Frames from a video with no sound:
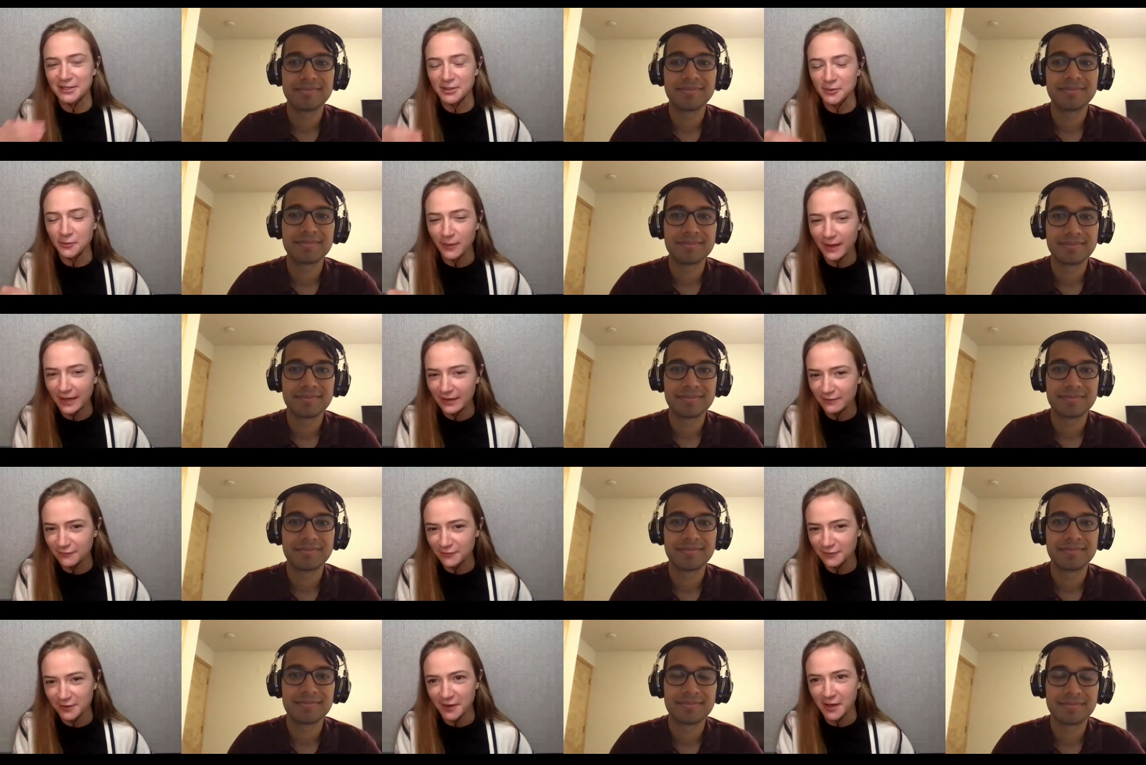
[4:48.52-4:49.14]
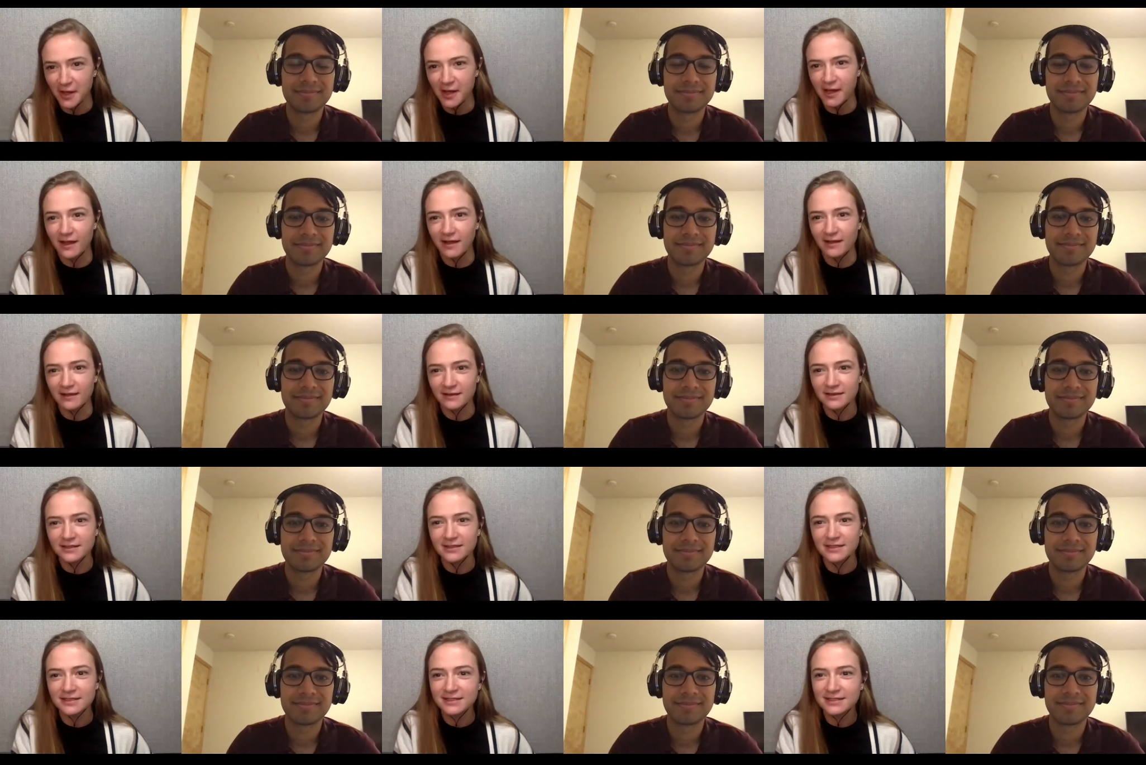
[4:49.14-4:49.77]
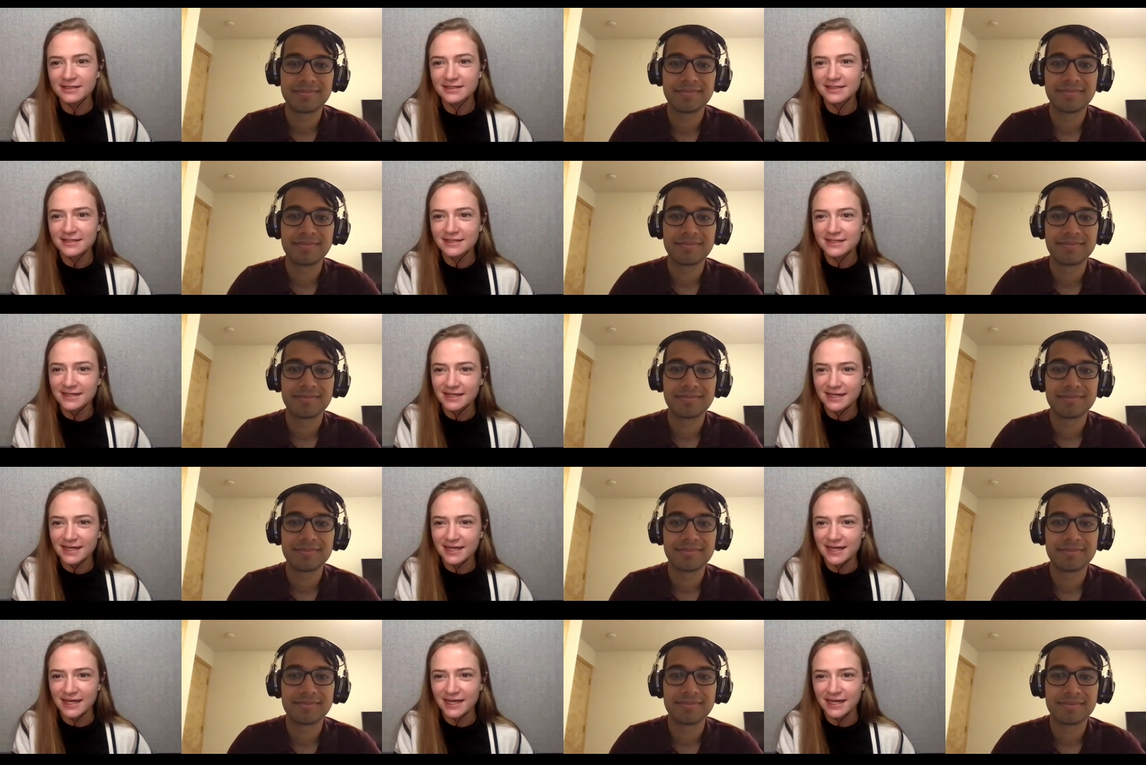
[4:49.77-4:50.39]
Speaker 1: wait for the call.
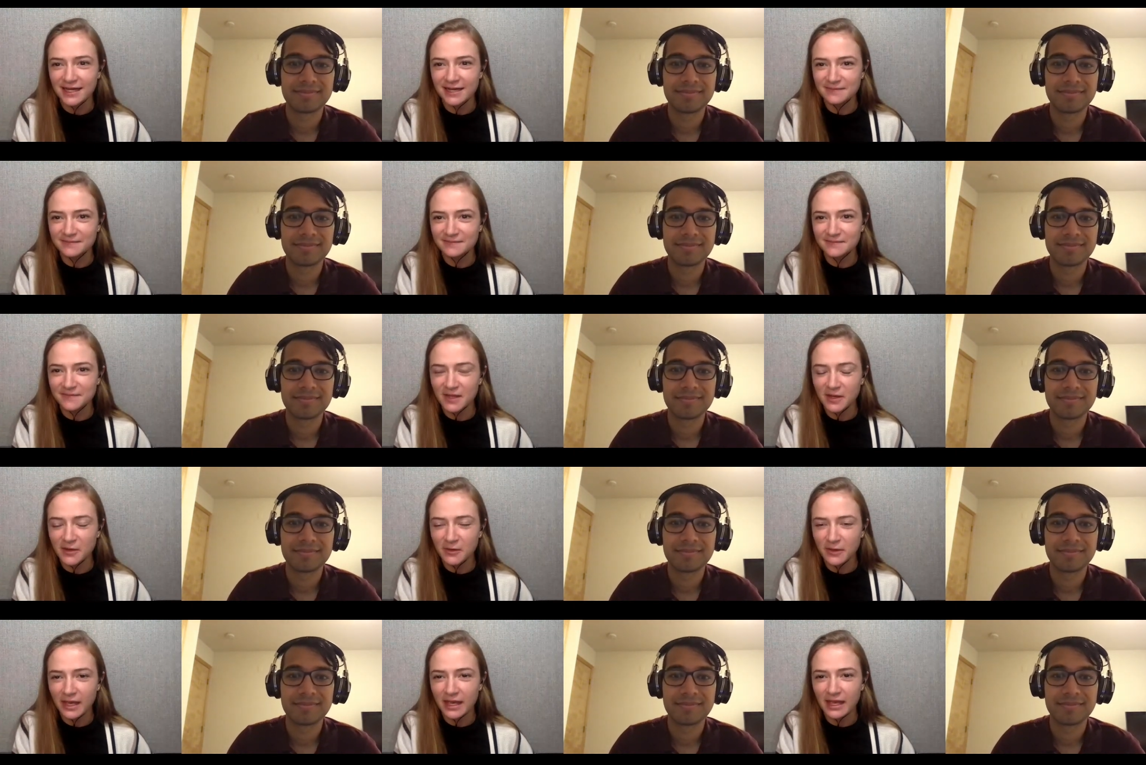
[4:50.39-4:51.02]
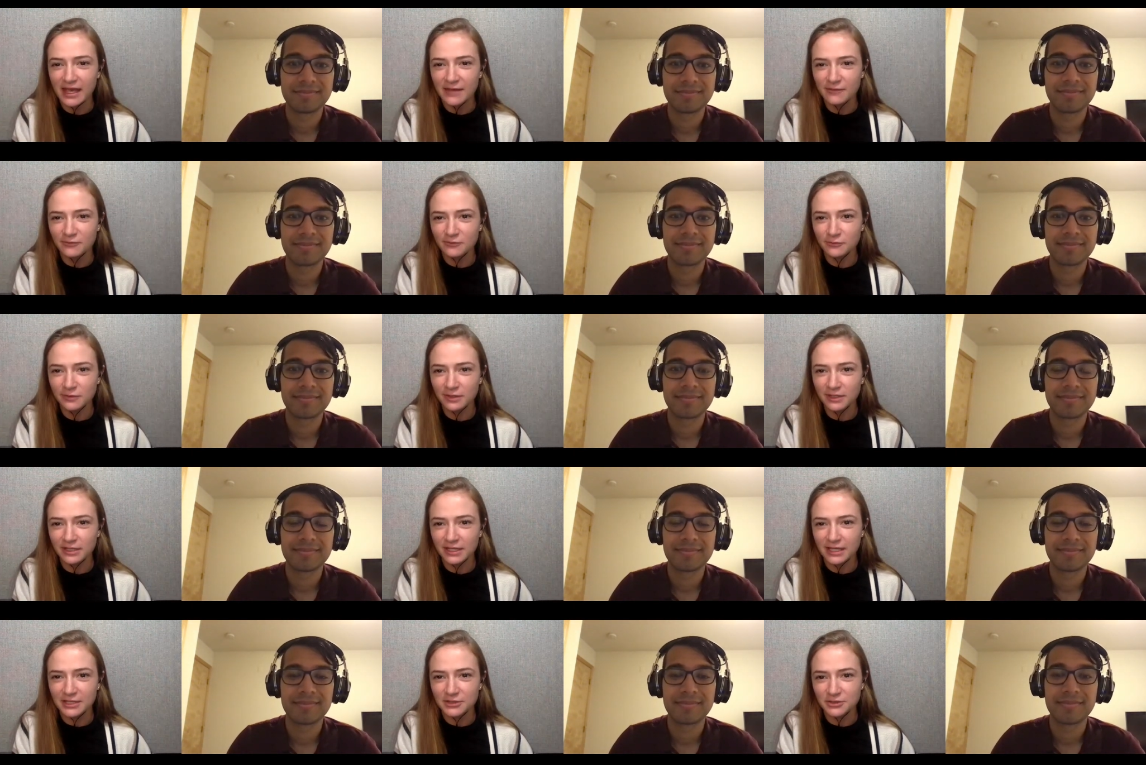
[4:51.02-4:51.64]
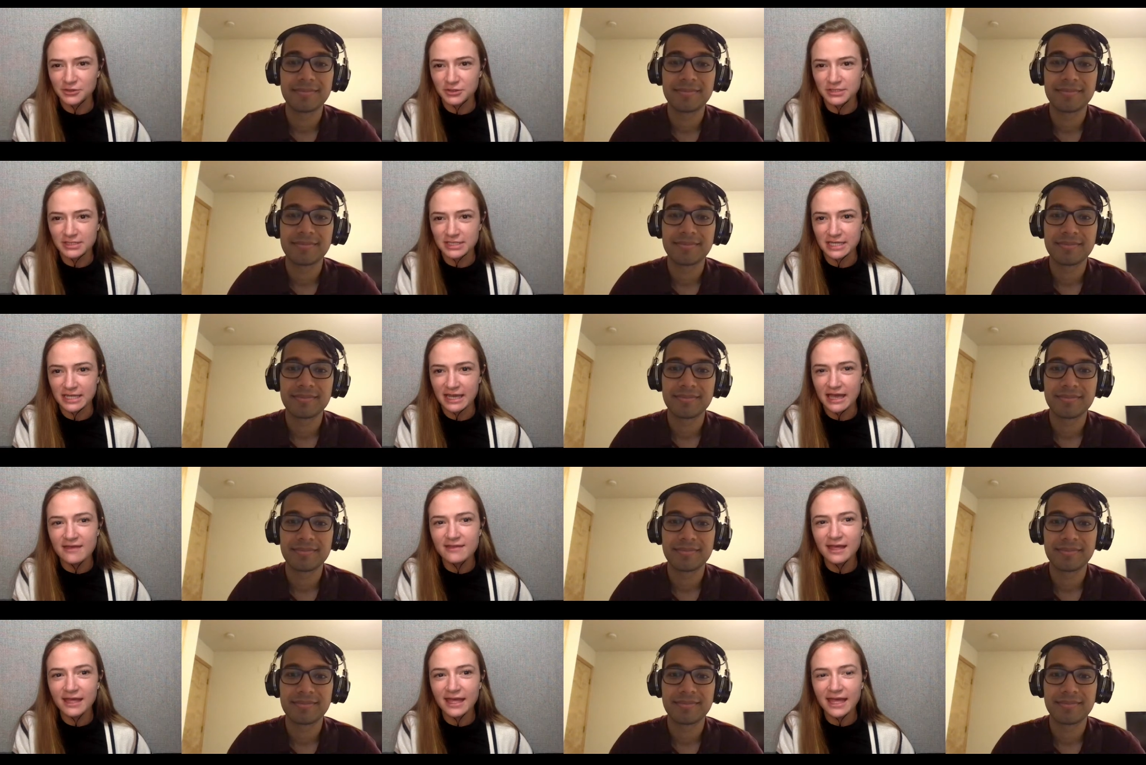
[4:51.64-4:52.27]
Um, okay, really interesting.
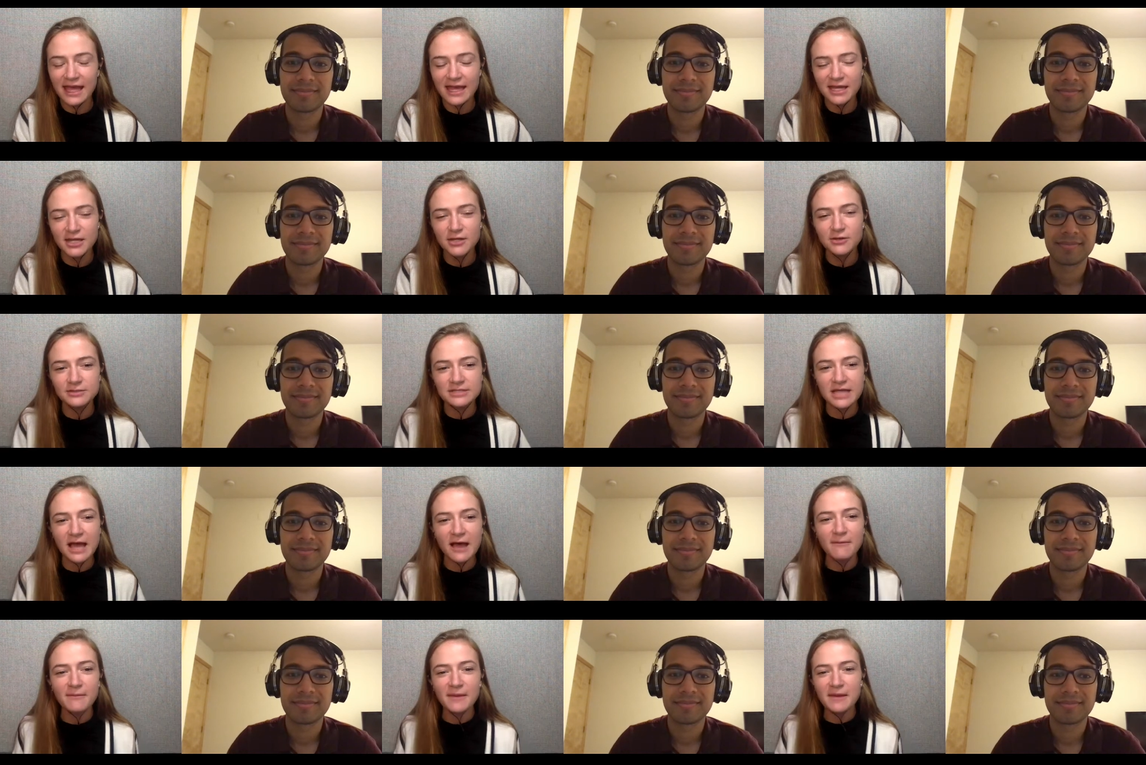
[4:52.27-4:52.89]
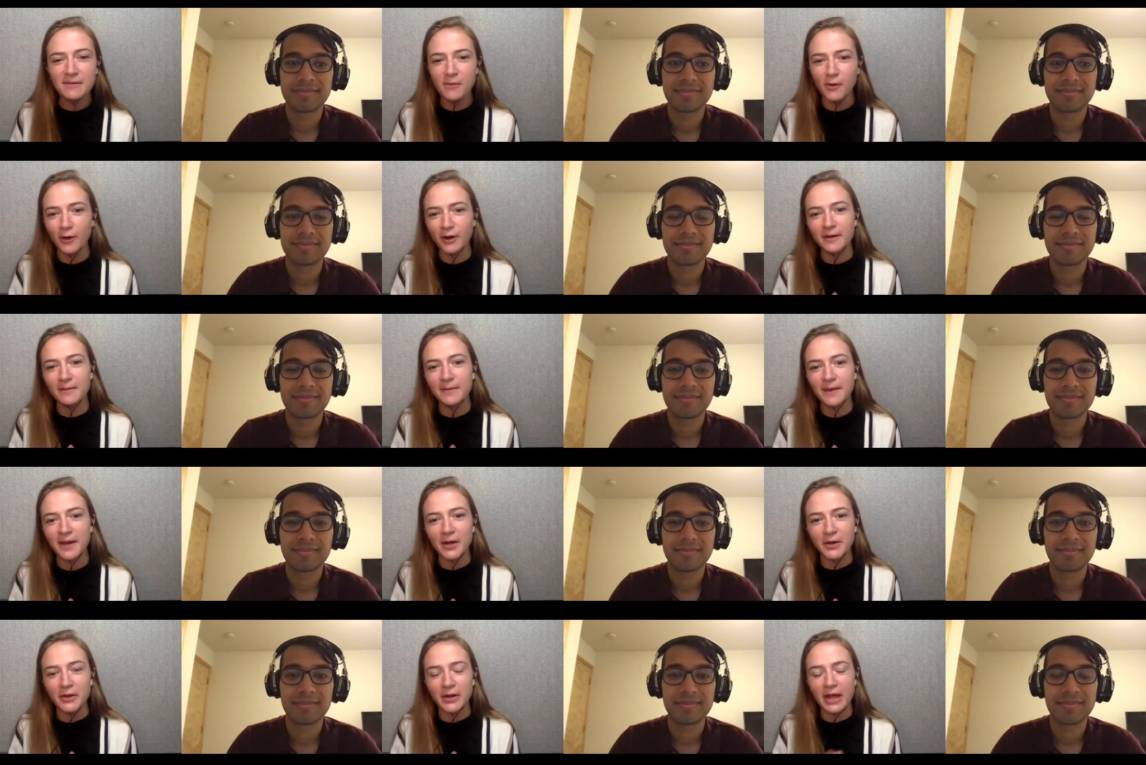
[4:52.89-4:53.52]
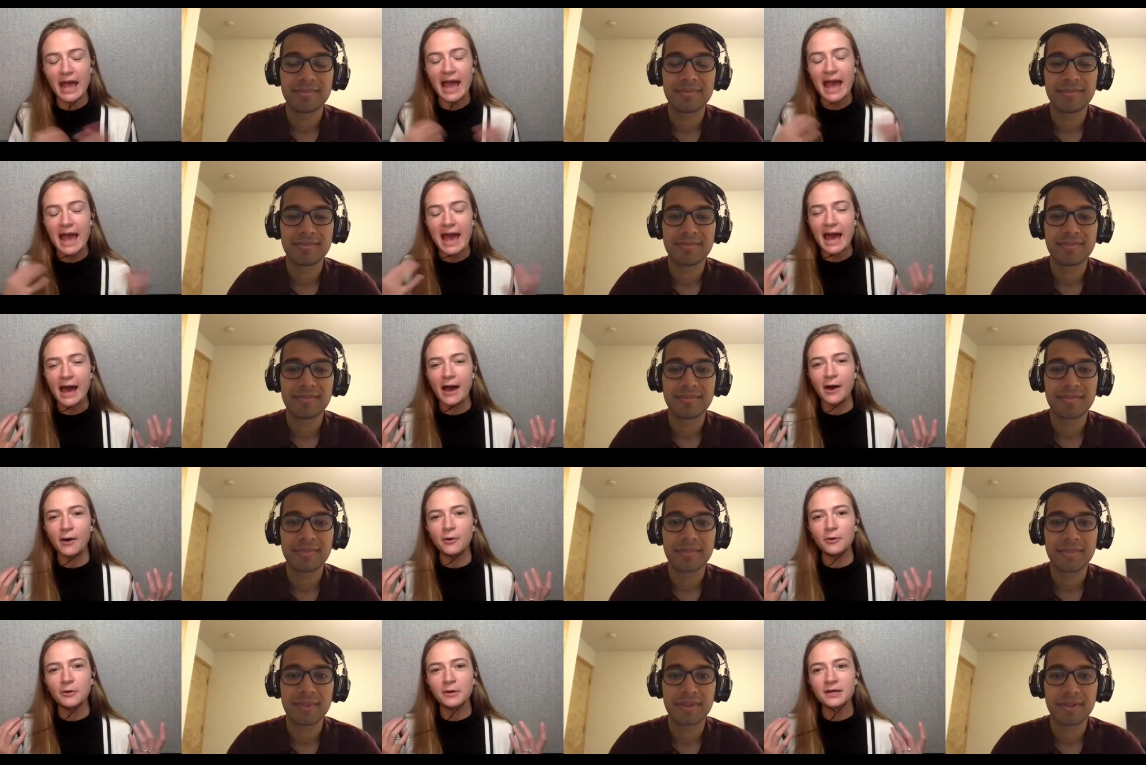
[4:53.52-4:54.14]
And then, can you tell me more about
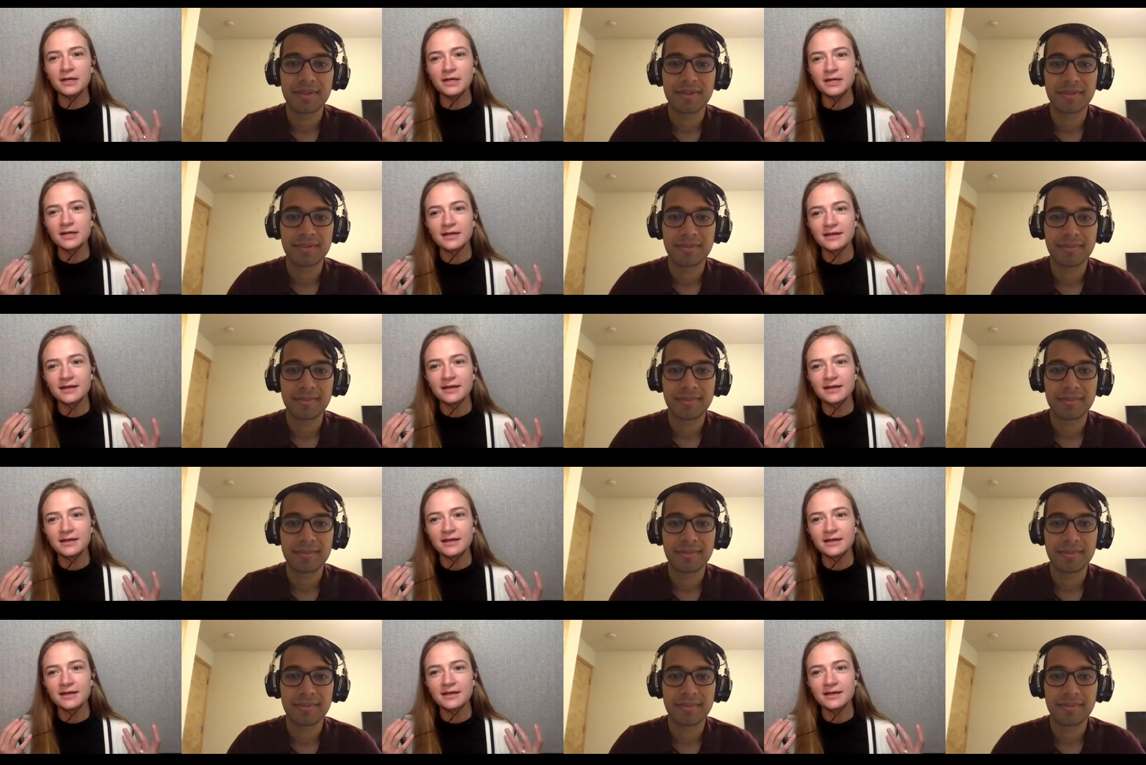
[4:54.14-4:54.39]
how?